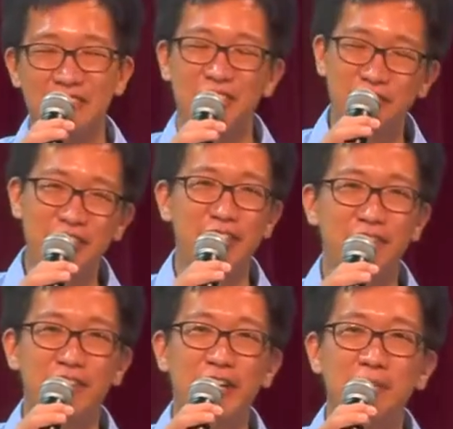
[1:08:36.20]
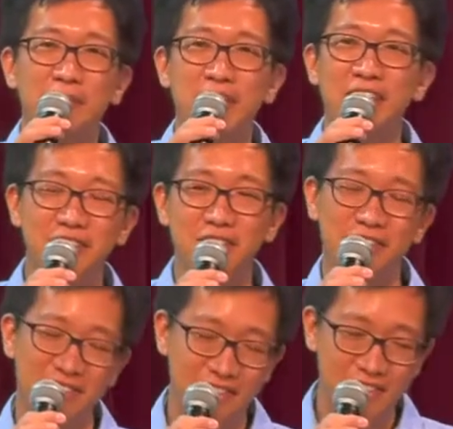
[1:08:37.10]
Three if you count me, so
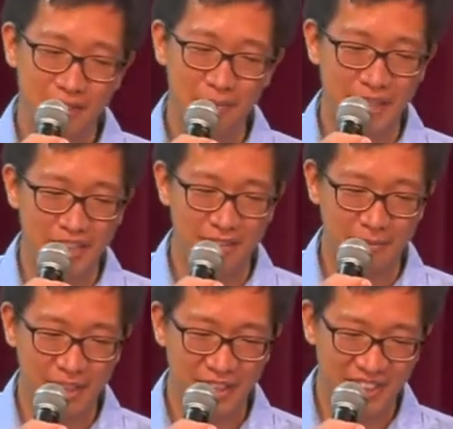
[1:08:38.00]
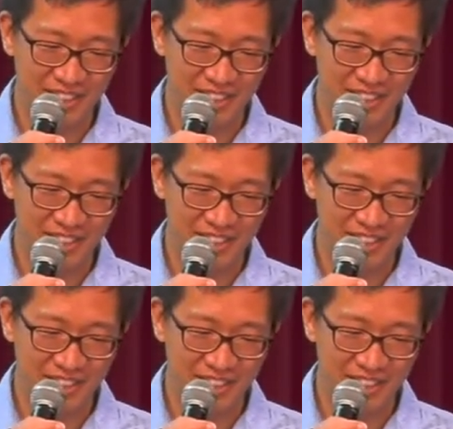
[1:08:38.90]
uh, not bad, not bad.